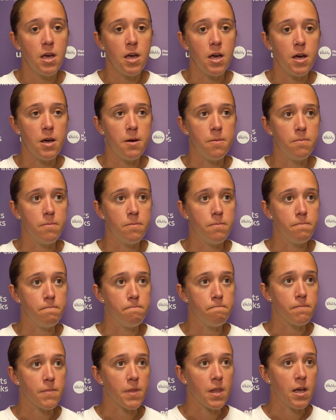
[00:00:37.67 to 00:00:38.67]

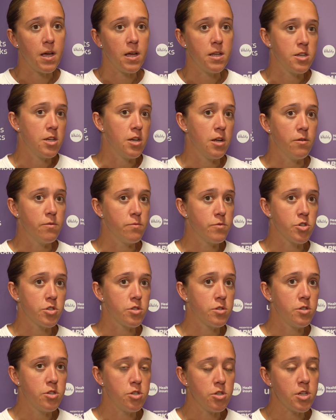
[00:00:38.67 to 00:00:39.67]
And, you know,
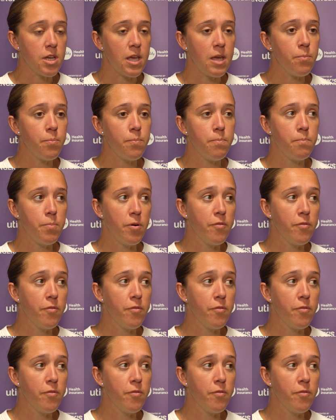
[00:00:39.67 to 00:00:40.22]
just keep